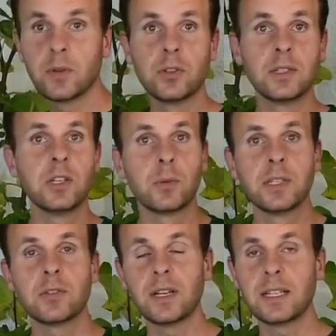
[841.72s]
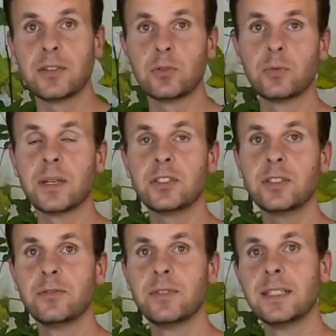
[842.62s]
On the topic of cutting formation
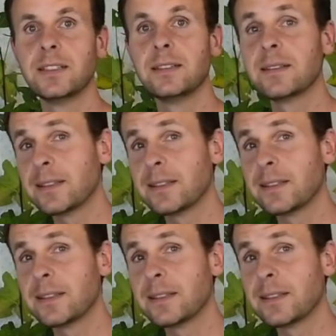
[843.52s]
in figs,